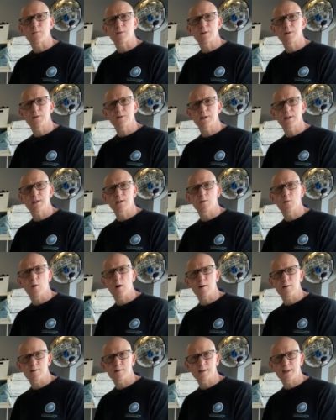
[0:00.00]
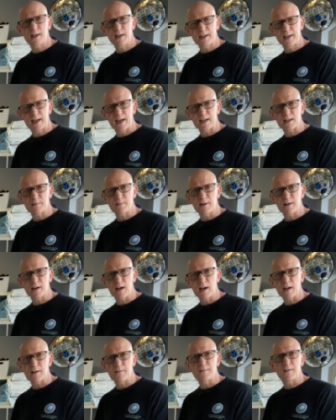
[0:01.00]
reducing the water's TDS by
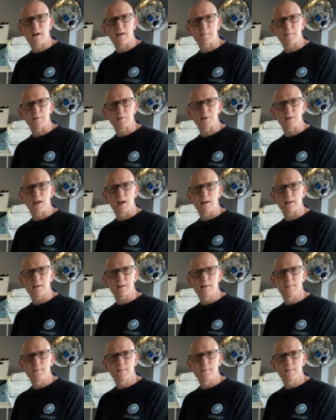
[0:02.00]
95%.